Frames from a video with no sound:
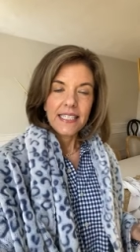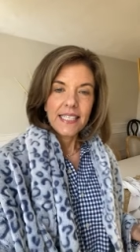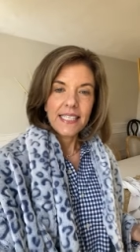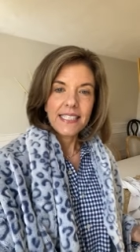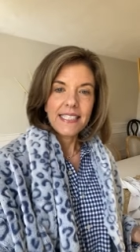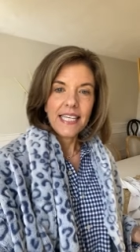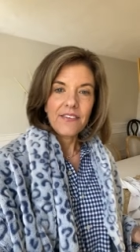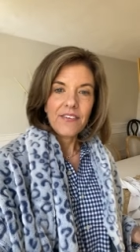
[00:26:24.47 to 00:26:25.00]

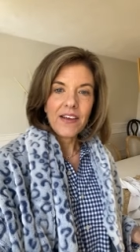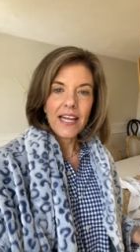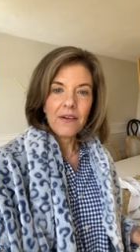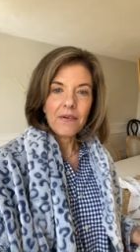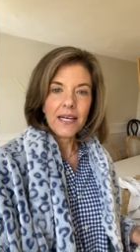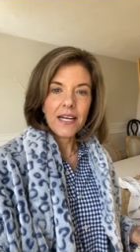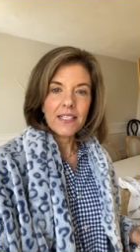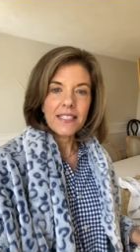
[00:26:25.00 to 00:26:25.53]
Let's see if
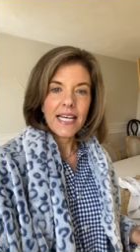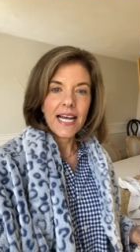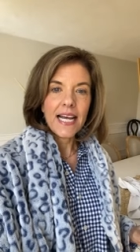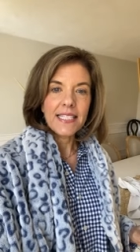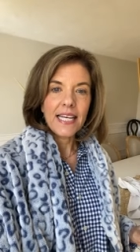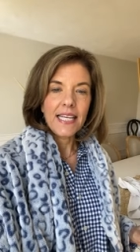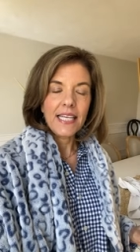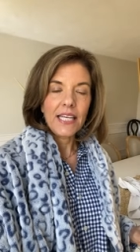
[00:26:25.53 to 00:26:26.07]
anyone else
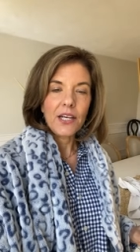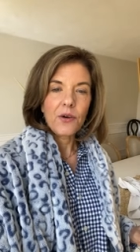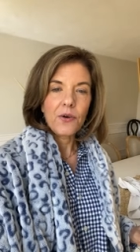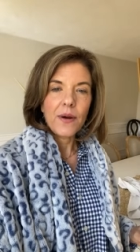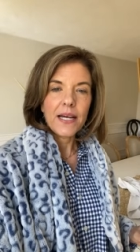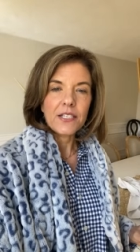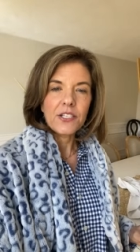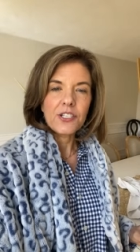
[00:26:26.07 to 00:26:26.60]
has any
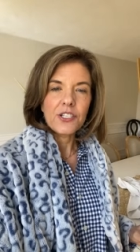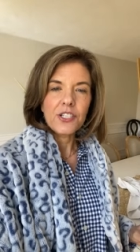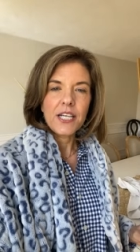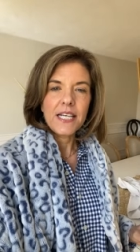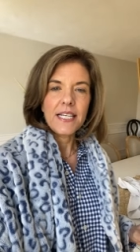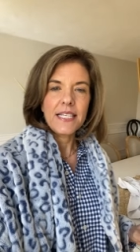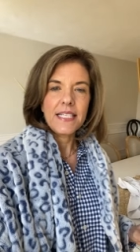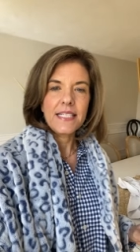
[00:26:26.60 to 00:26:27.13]

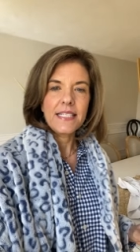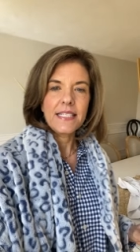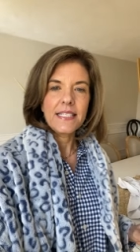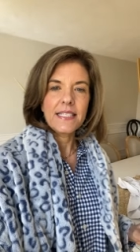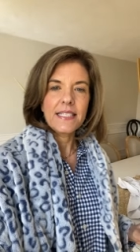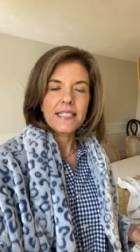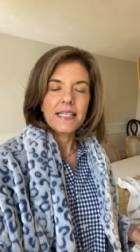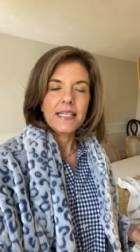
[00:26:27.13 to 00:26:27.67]

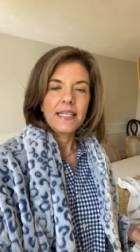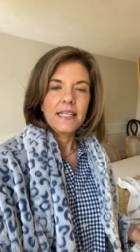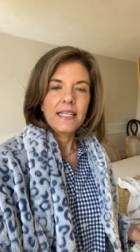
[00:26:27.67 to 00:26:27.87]
questions.